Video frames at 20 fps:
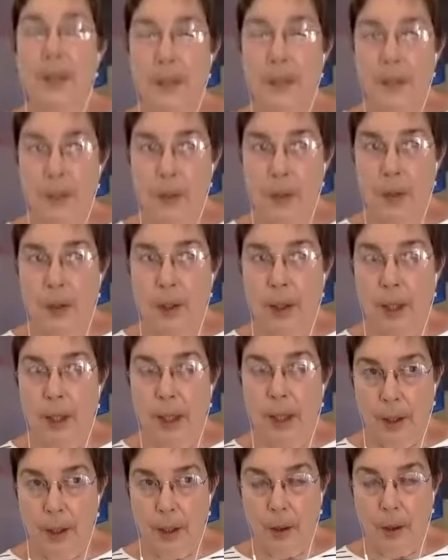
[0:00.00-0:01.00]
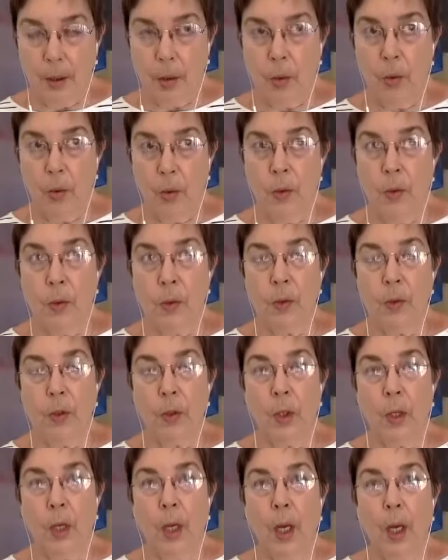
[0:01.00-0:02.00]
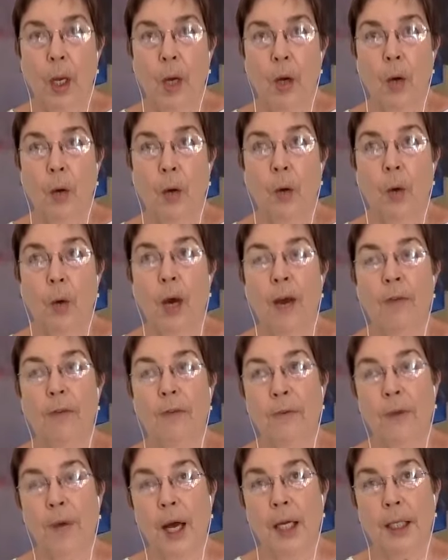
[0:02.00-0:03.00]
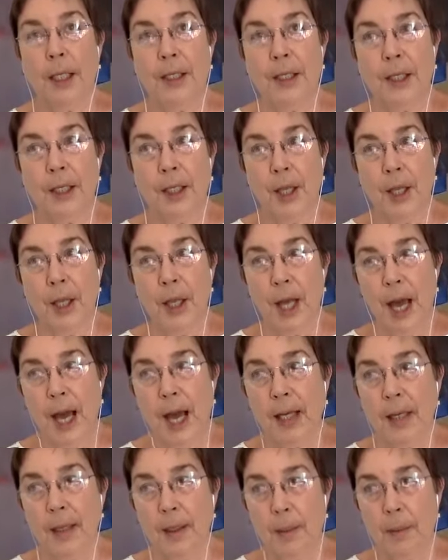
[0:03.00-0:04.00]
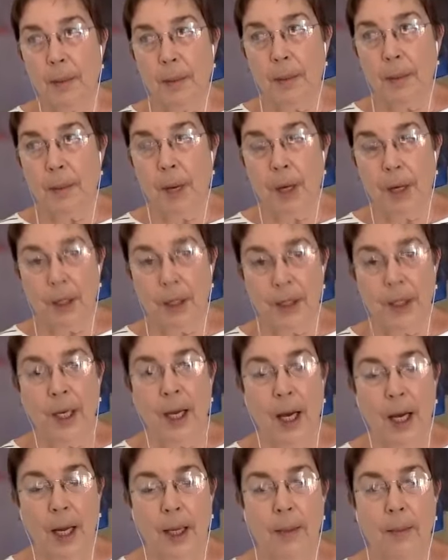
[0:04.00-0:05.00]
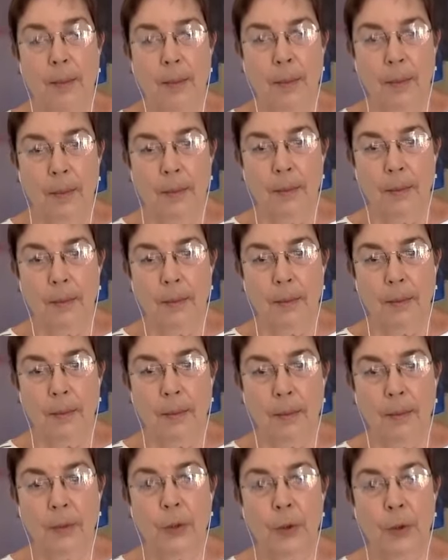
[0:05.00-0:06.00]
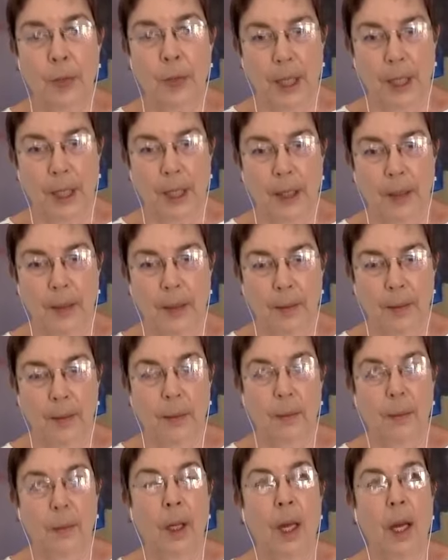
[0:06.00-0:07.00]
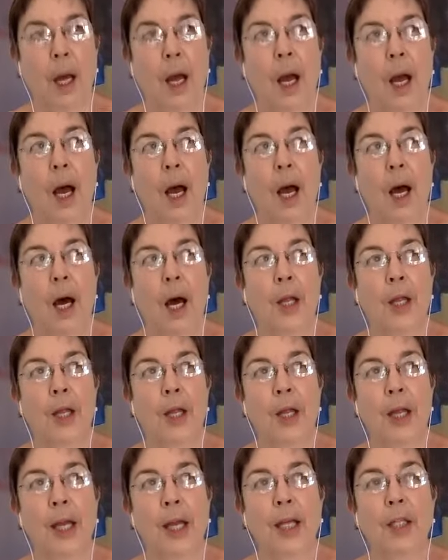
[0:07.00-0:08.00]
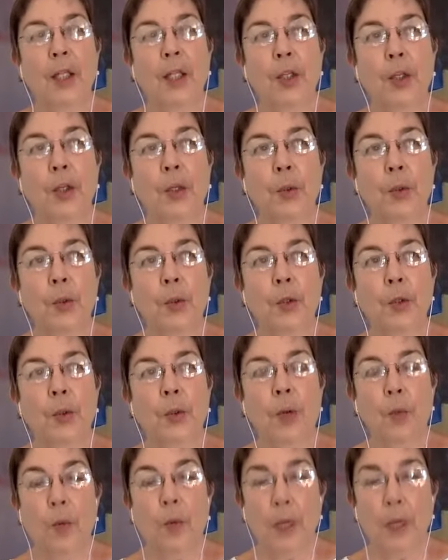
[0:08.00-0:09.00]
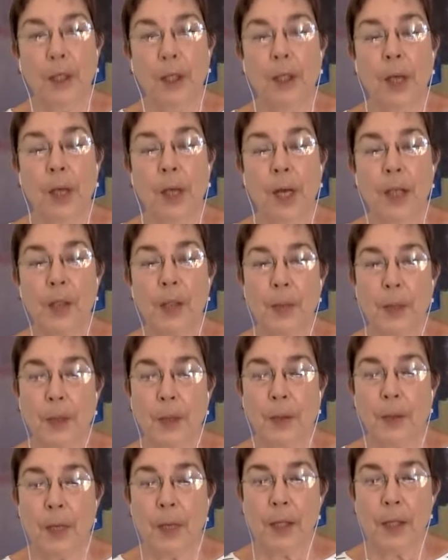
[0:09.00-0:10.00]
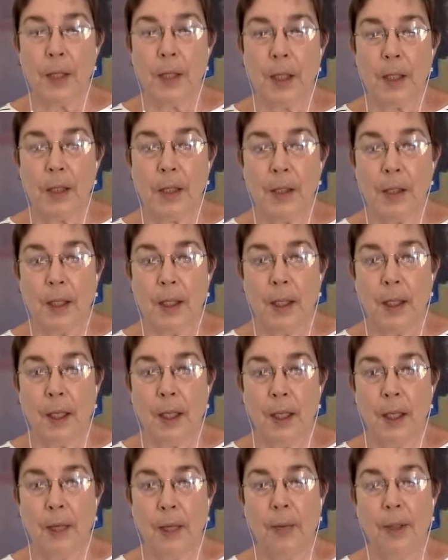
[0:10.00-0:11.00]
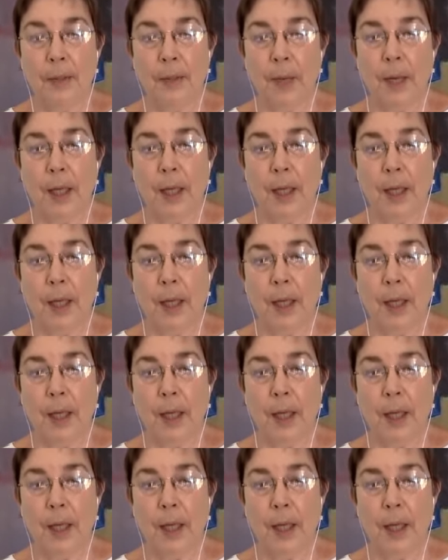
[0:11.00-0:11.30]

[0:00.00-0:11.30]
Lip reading: story goes, I did that part-time training. Then you do a 1-year hospital residency, and I went right